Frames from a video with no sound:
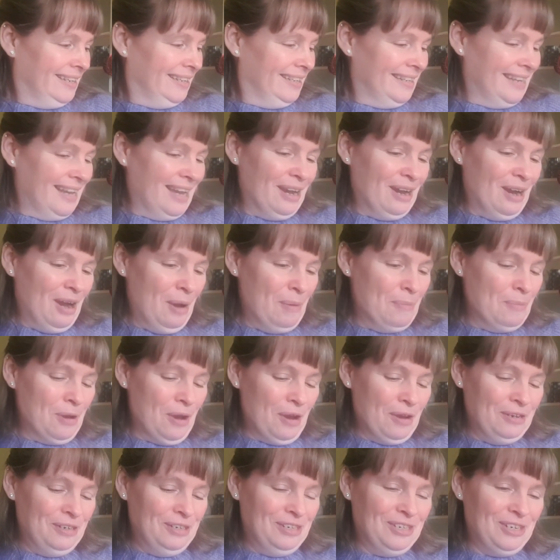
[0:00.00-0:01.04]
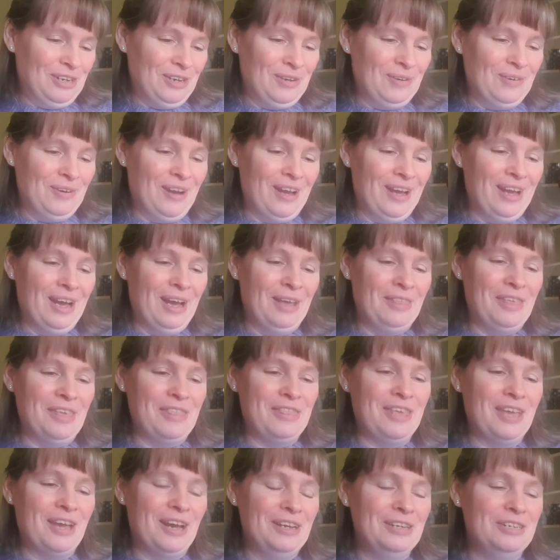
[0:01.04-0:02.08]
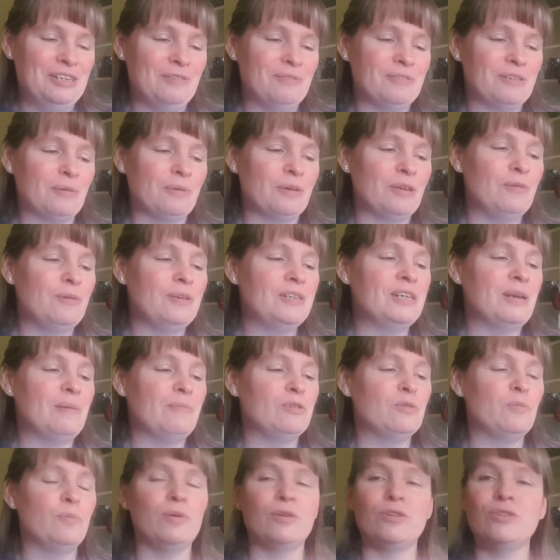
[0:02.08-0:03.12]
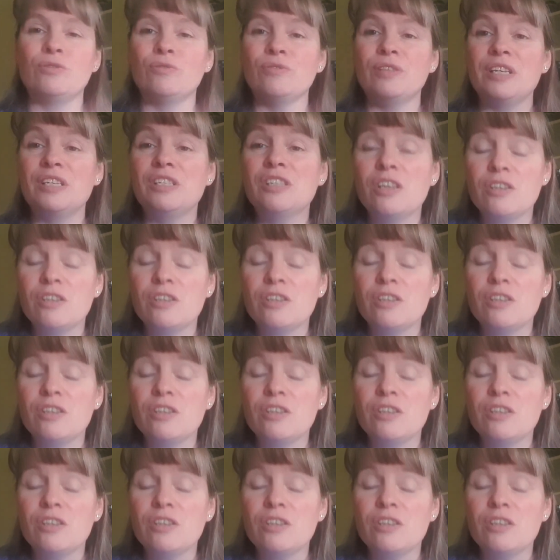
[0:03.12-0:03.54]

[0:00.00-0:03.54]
Yeah, I'm going to, the idea is I'm going to attempt to put all these,